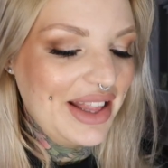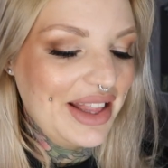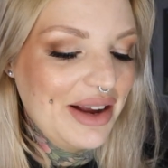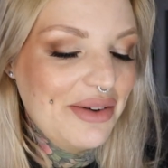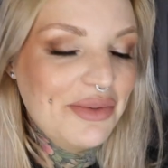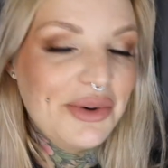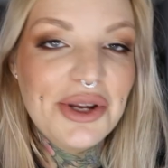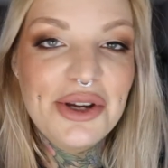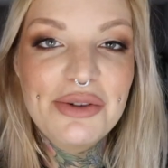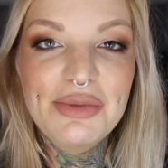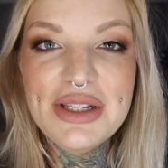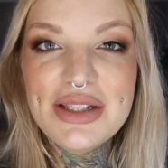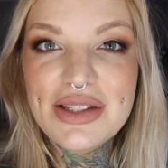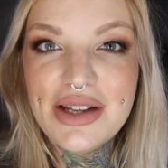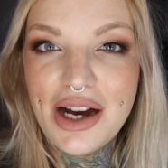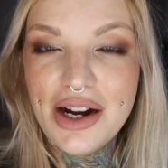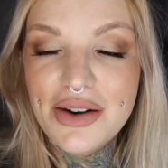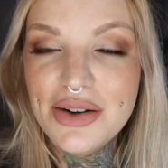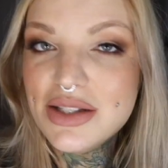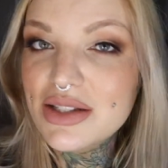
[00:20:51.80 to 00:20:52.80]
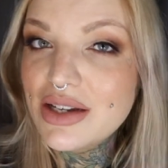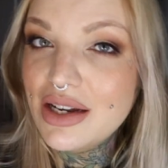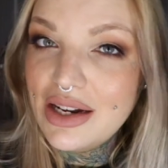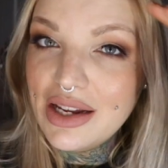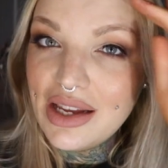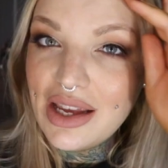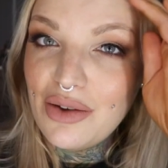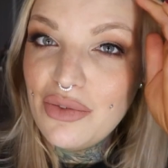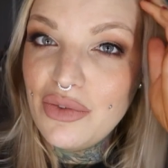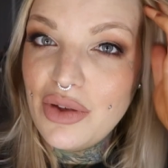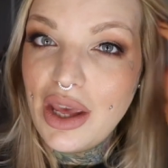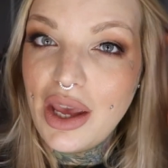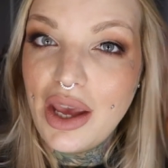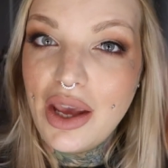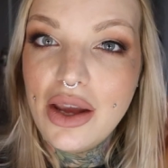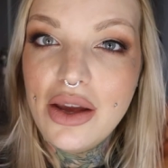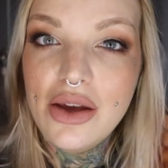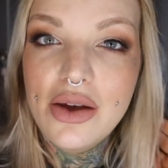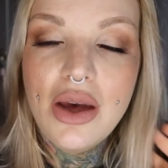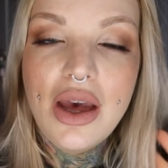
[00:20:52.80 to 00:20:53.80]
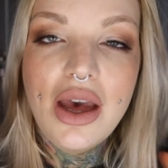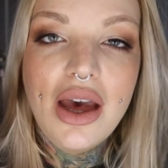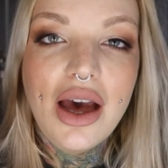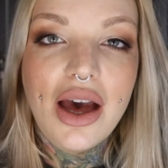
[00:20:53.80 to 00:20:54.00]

than what your mascara is going to give you.